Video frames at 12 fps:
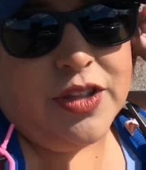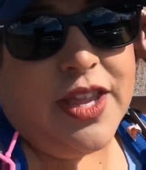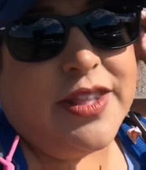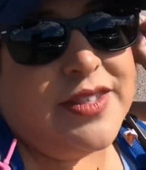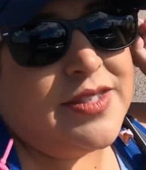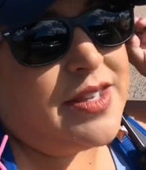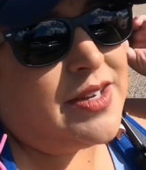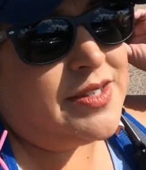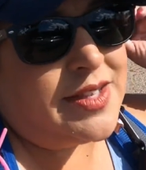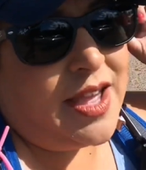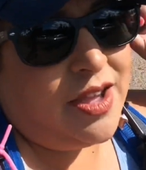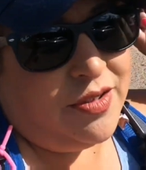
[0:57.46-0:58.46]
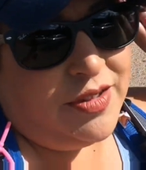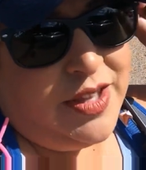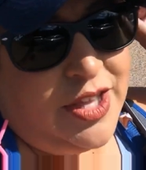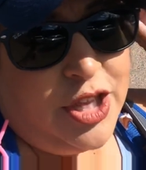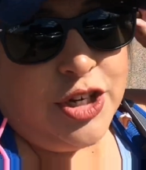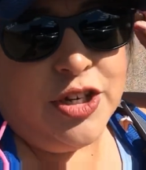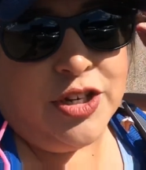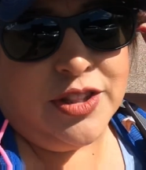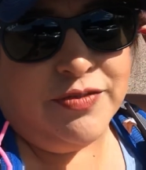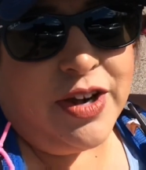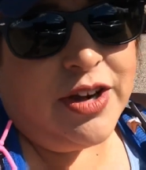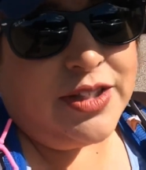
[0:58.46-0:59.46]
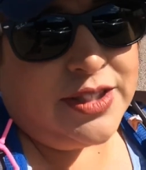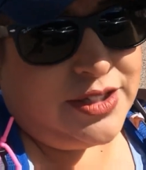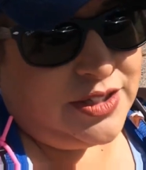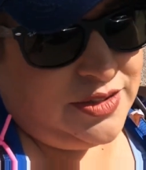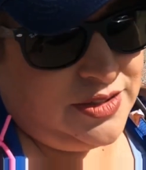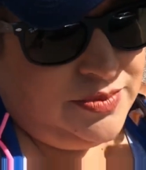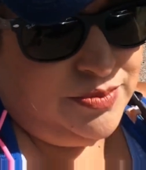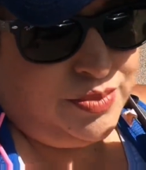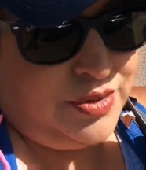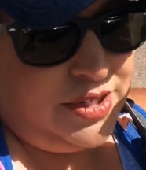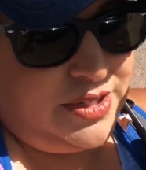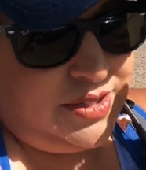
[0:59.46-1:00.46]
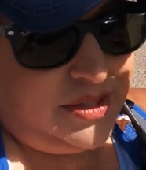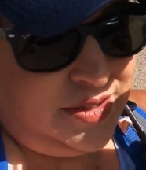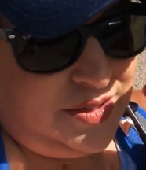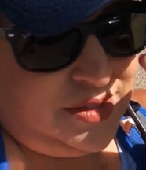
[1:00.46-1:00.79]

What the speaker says: and the sun is out. Very little breeze.